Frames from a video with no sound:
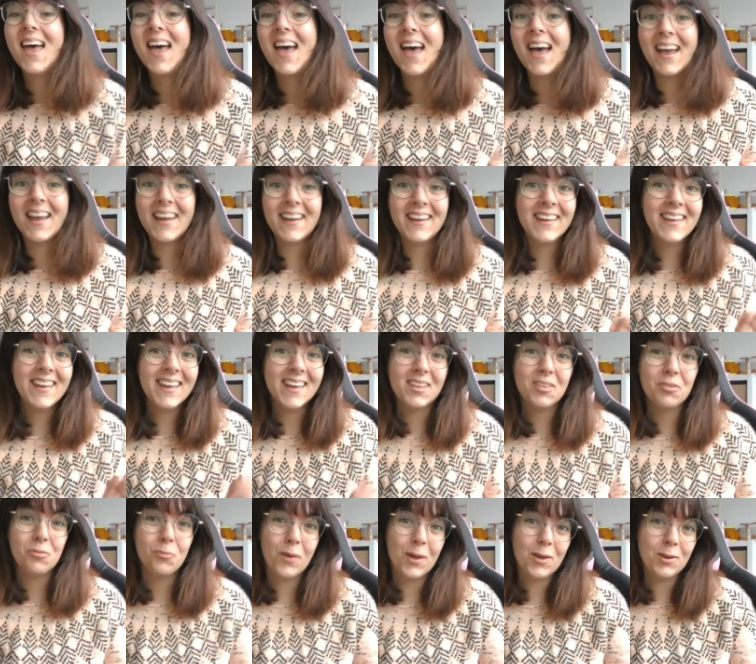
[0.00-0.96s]
Hi
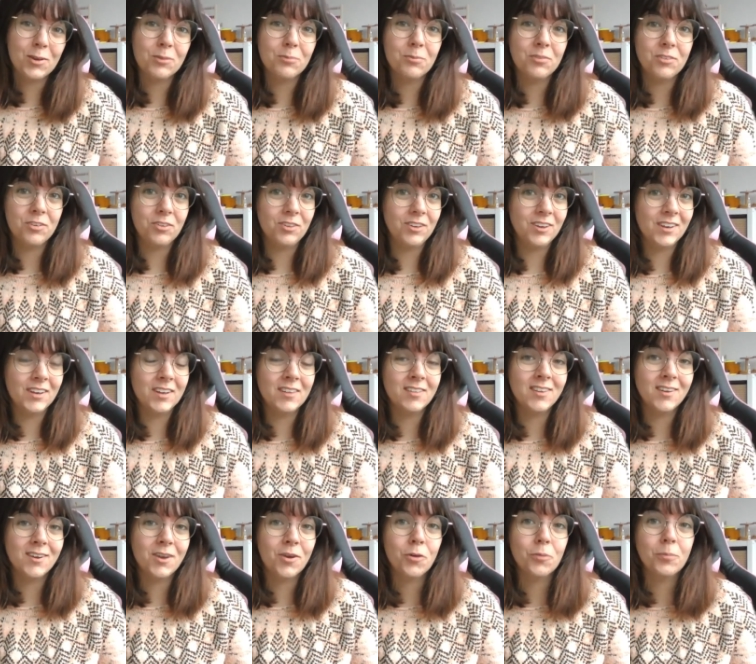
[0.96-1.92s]
and welcome to the
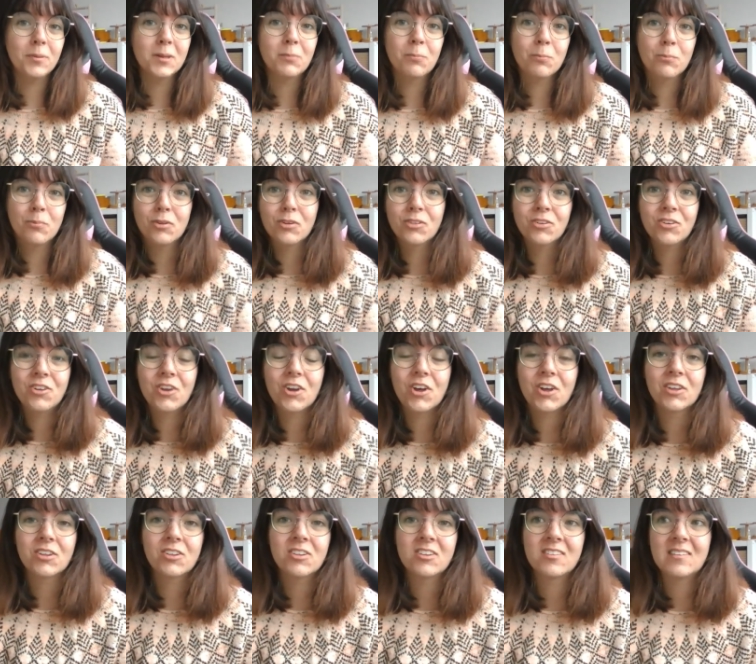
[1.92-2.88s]
Knitting Hobbit
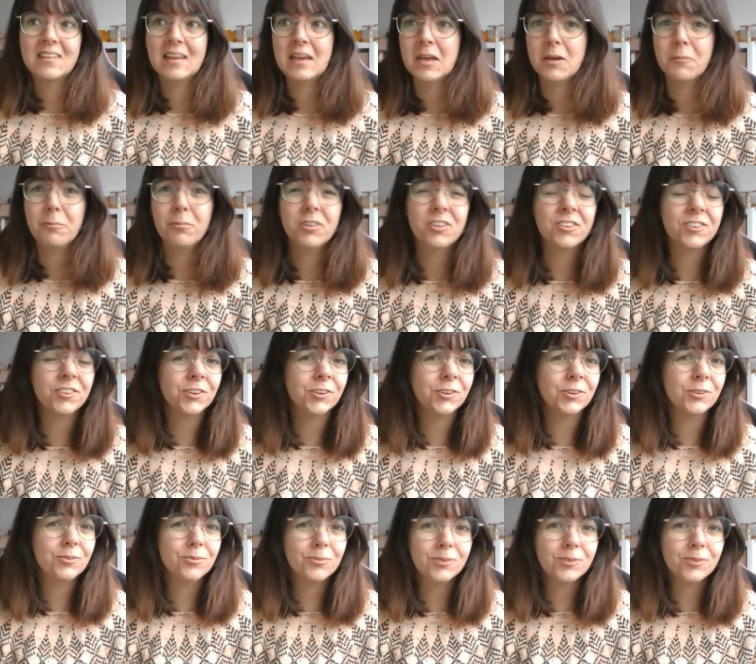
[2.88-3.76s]
Podcast episode,